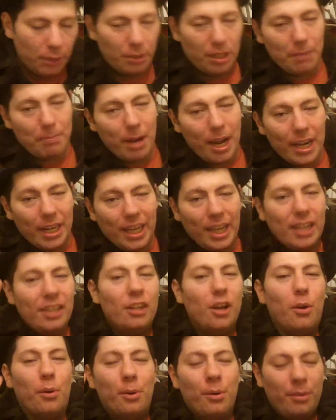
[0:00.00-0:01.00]
Would I buy it again?
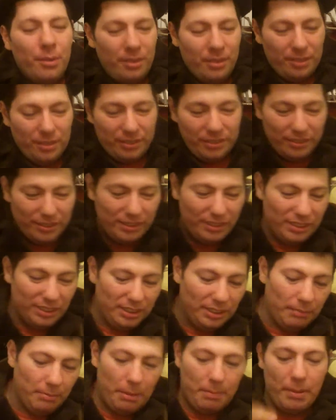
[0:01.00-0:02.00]
No.
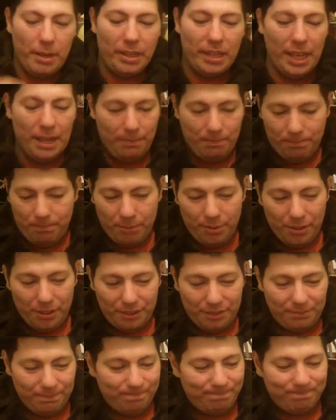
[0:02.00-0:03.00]
I'm not paying that for
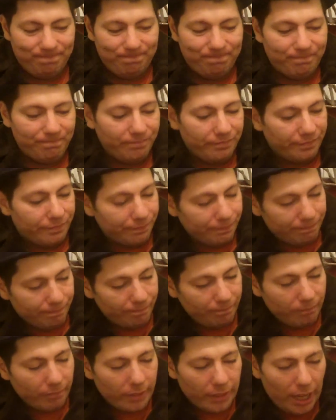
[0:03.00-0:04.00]
this.
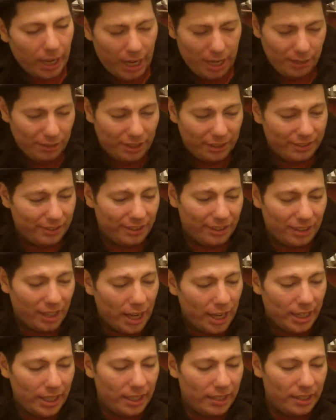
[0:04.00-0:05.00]
I don't necessarily
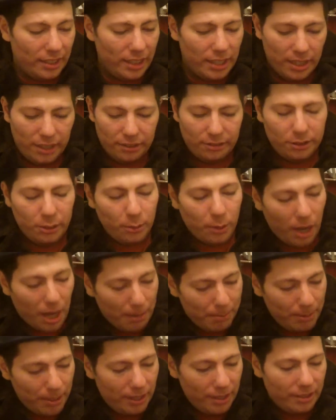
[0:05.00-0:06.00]
like it. It's too
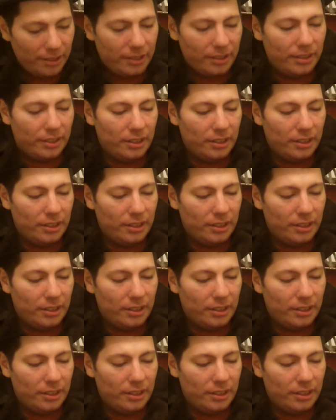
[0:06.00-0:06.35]
hoppy.